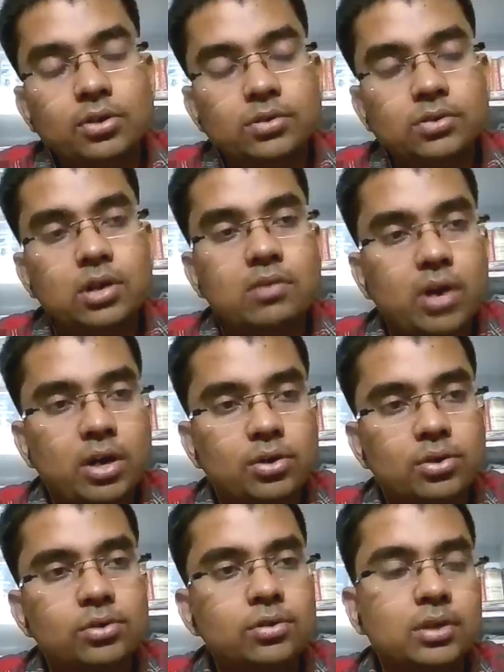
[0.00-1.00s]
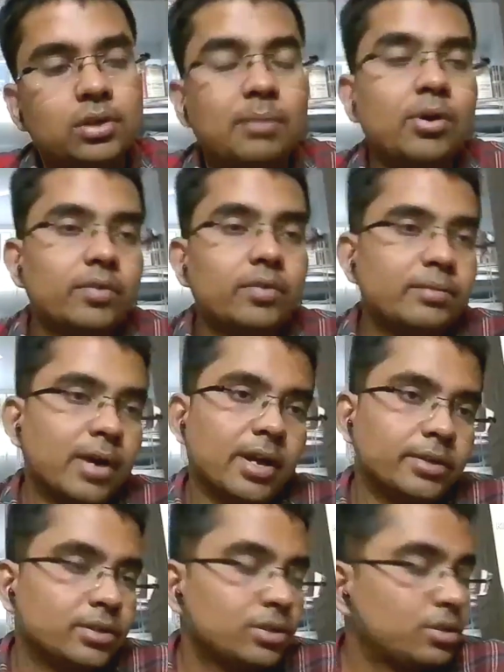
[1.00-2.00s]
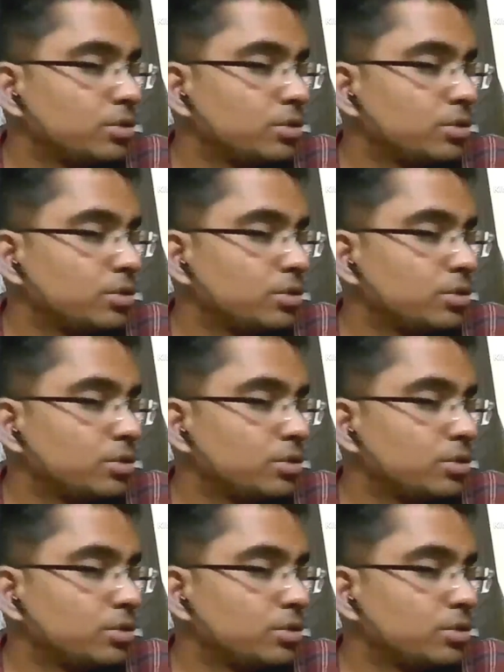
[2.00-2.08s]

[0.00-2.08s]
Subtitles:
so I want to come out of the marriage.